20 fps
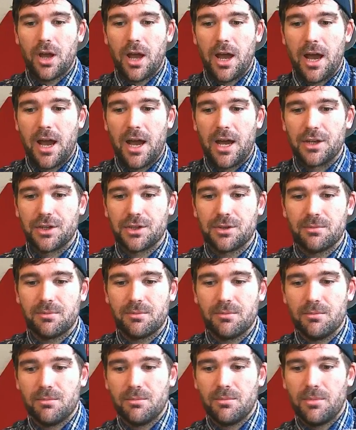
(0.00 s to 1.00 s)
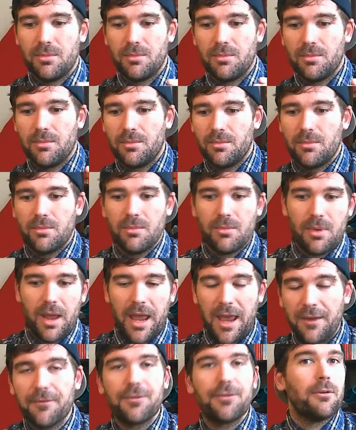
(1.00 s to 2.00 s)
with my new
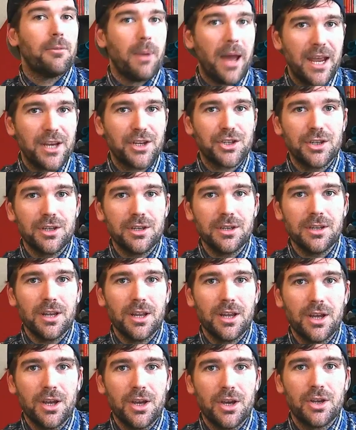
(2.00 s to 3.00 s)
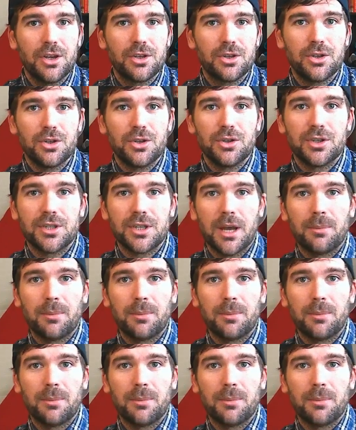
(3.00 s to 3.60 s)
profile.